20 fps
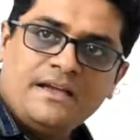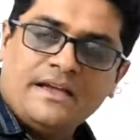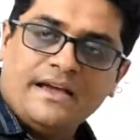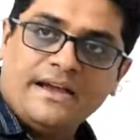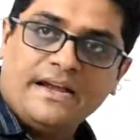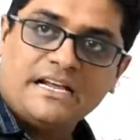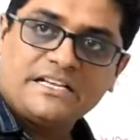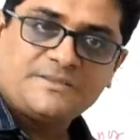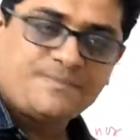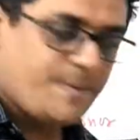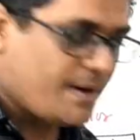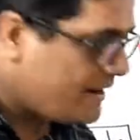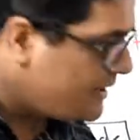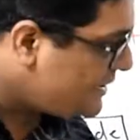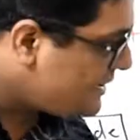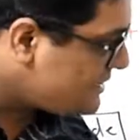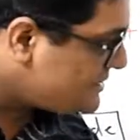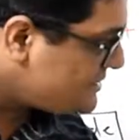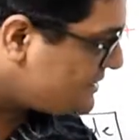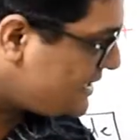In
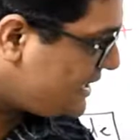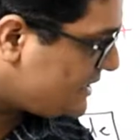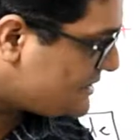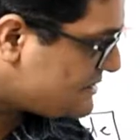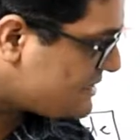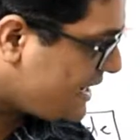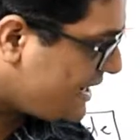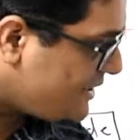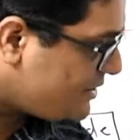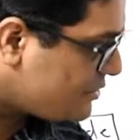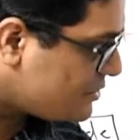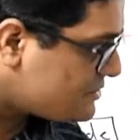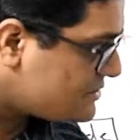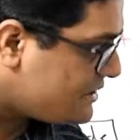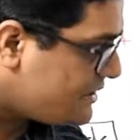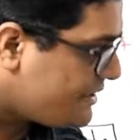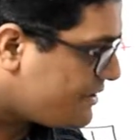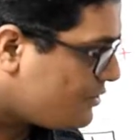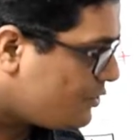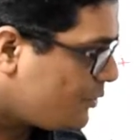aspartic acid has the
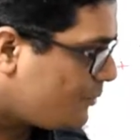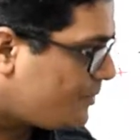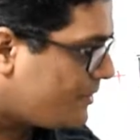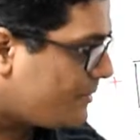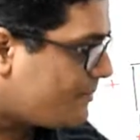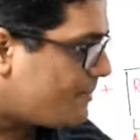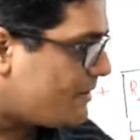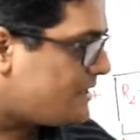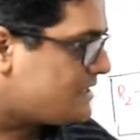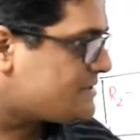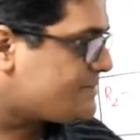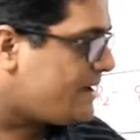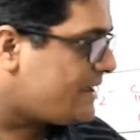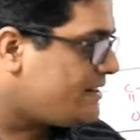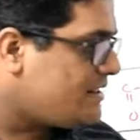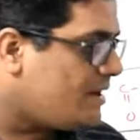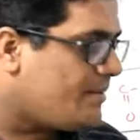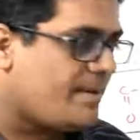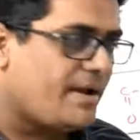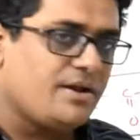hydroxylic group replaced by
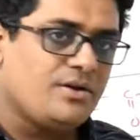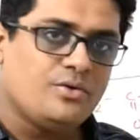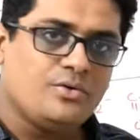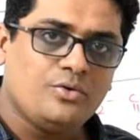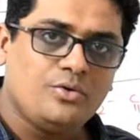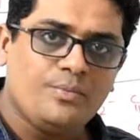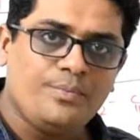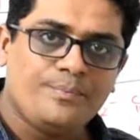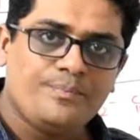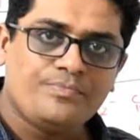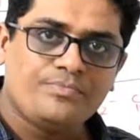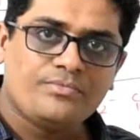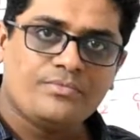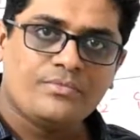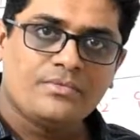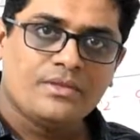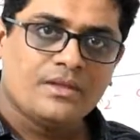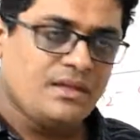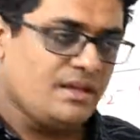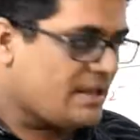the amino group,
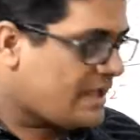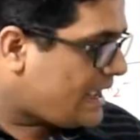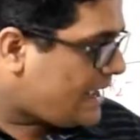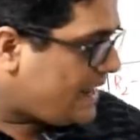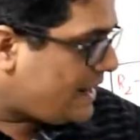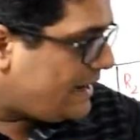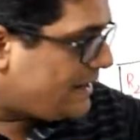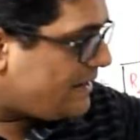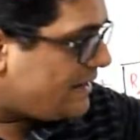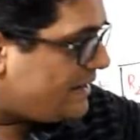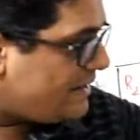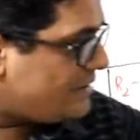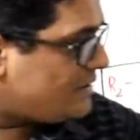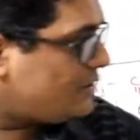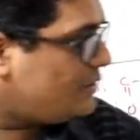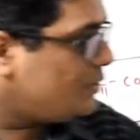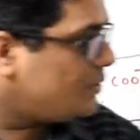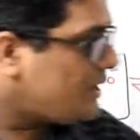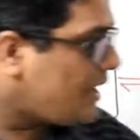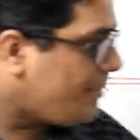and in
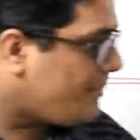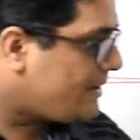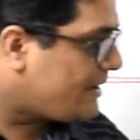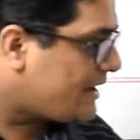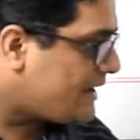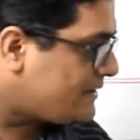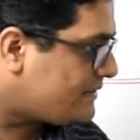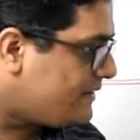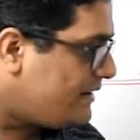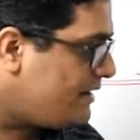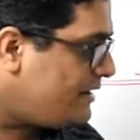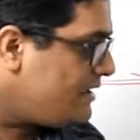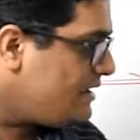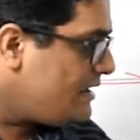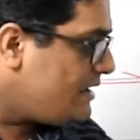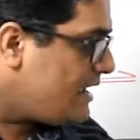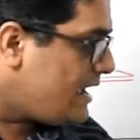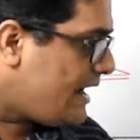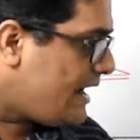glutamic acid,